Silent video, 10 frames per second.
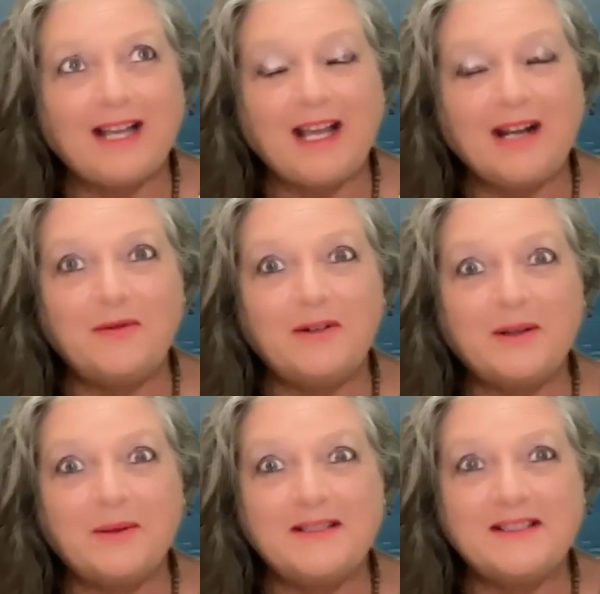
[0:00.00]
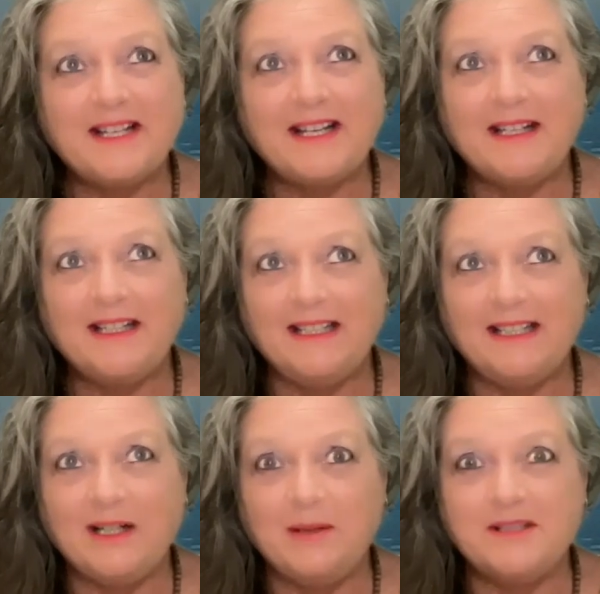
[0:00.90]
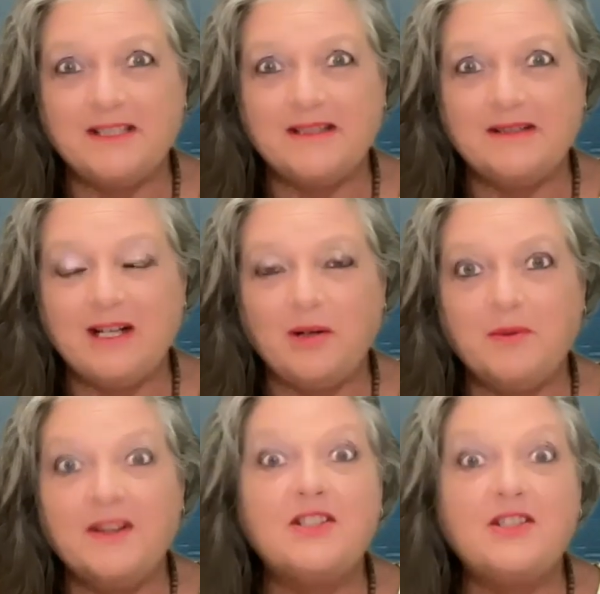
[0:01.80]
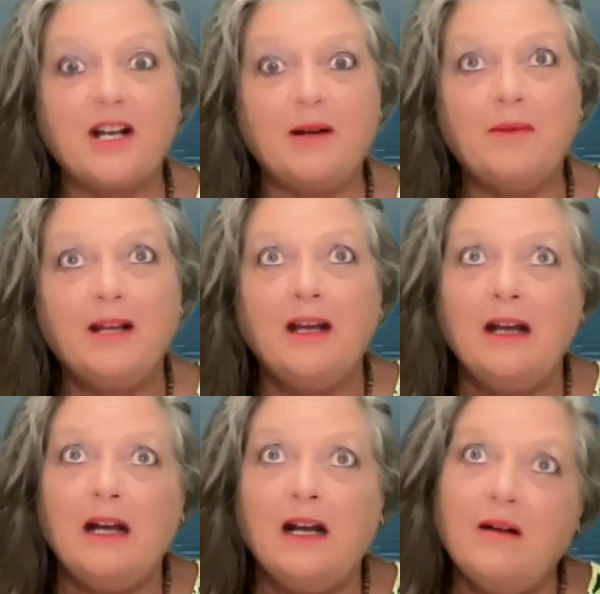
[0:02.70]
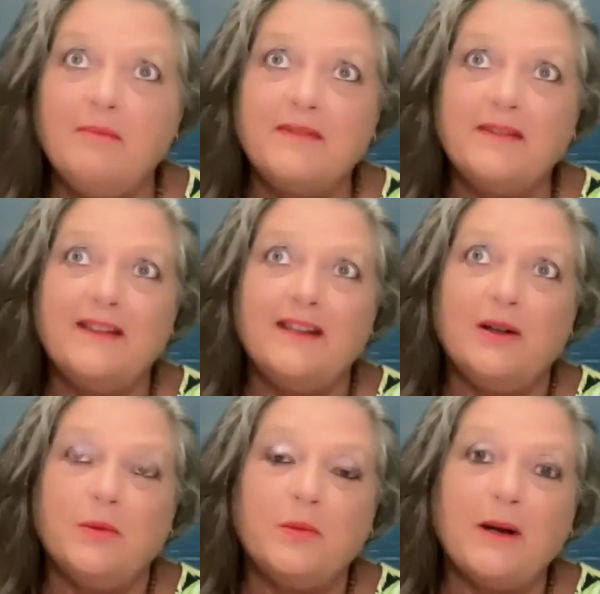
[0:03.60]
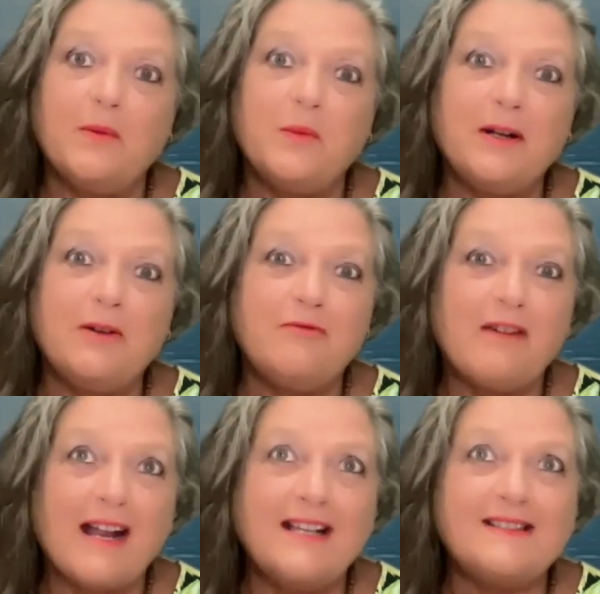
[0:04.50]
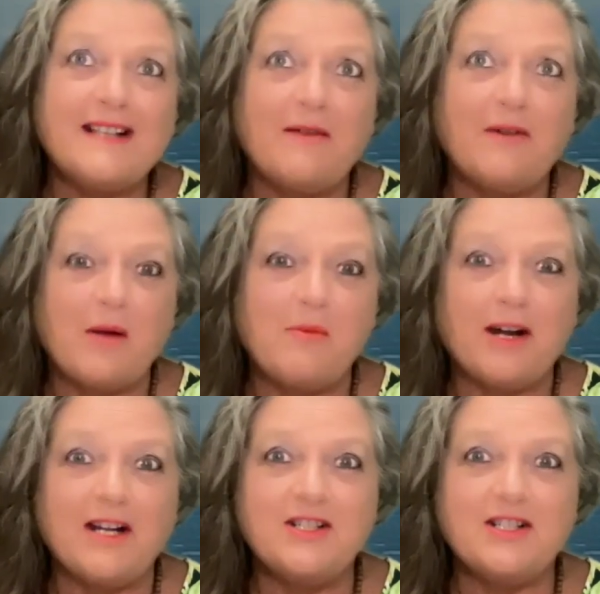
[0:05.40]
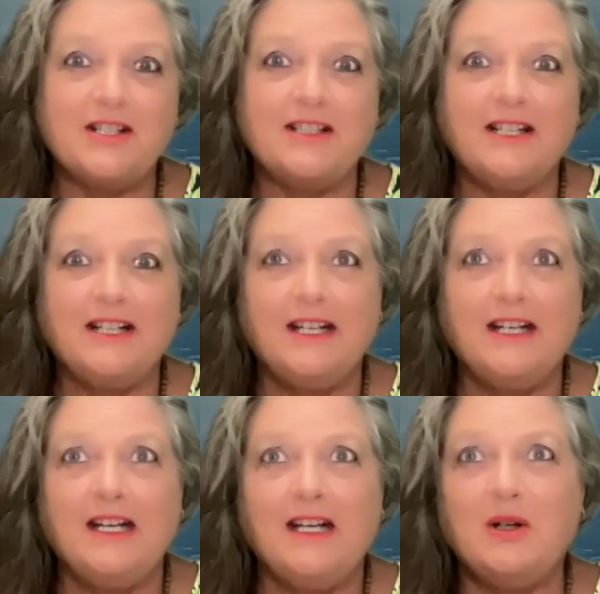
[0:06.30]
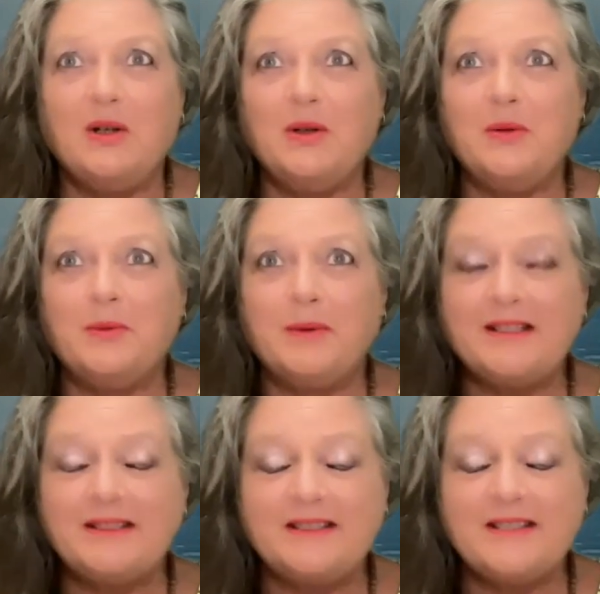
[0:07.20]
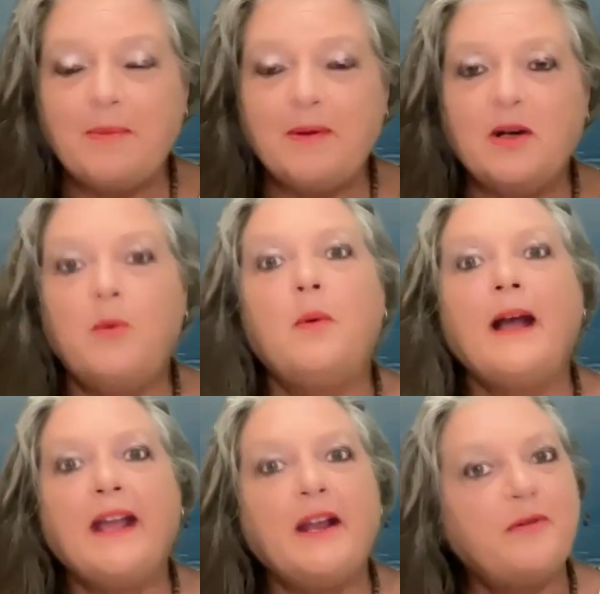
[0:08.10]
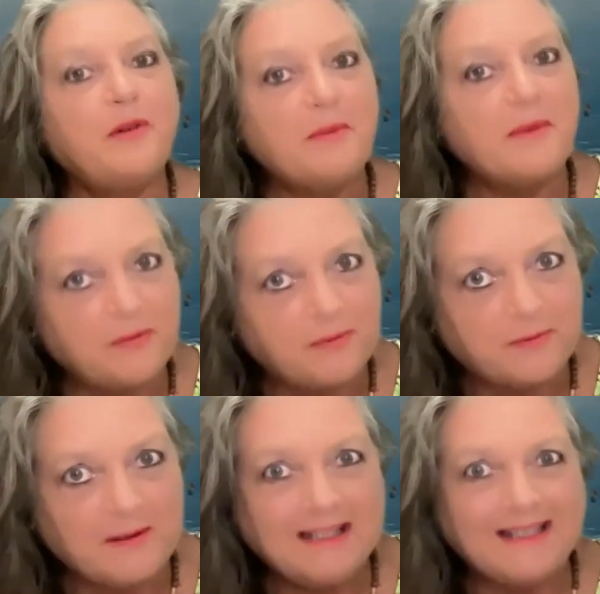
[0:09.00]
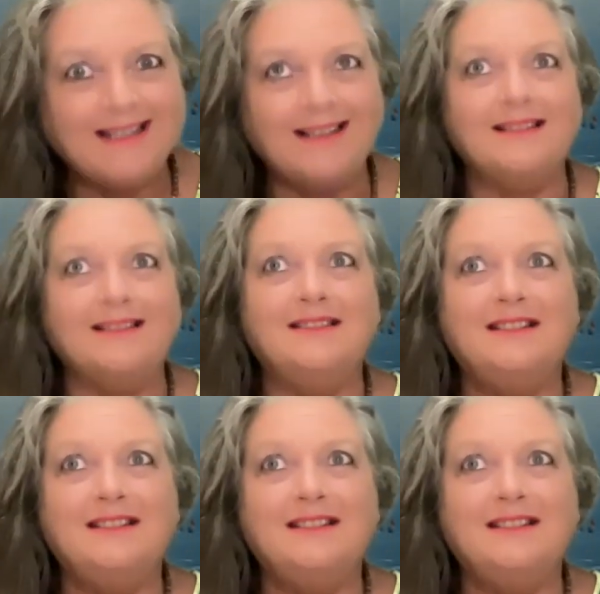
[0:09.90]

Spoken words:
can frequency healing help with the jab? When we raise our vibration, we're stepping away from the fear.